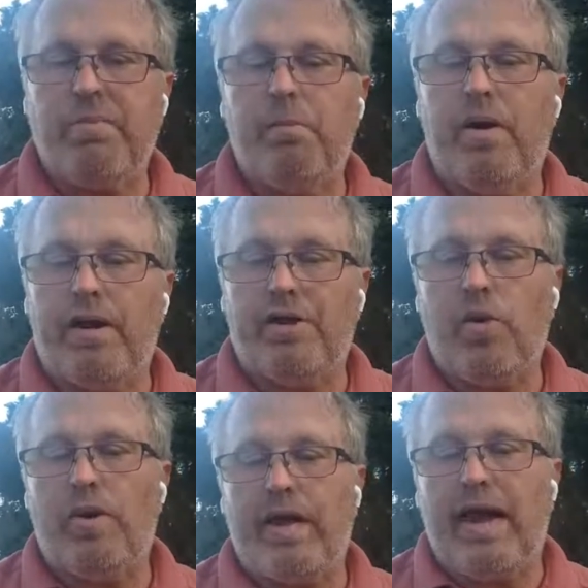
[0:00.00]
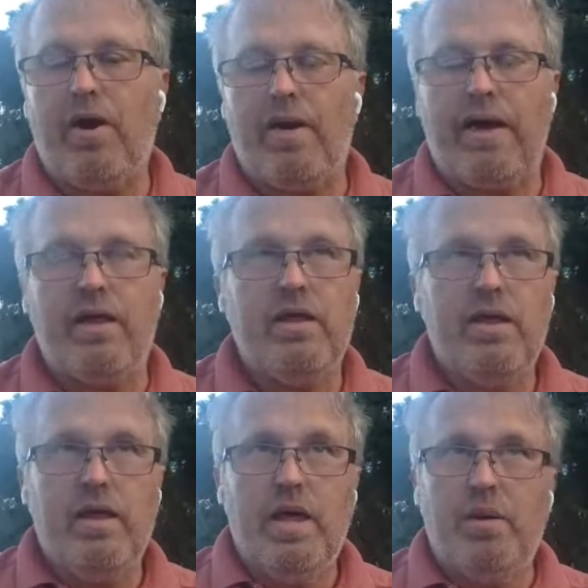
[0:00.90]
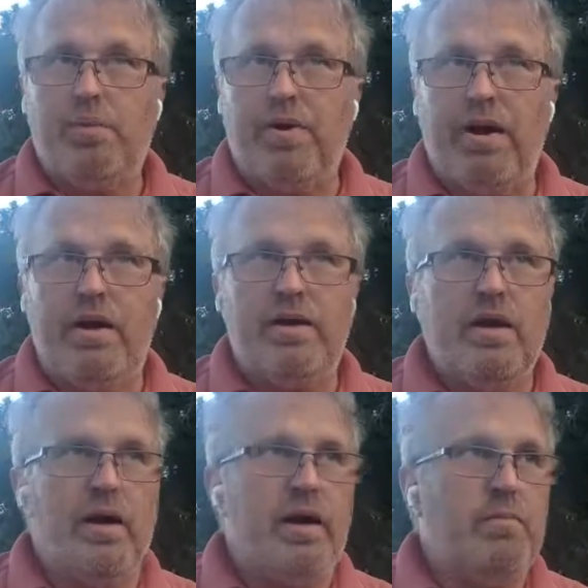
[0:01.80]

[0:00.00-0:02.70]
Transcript: have my money going out at, but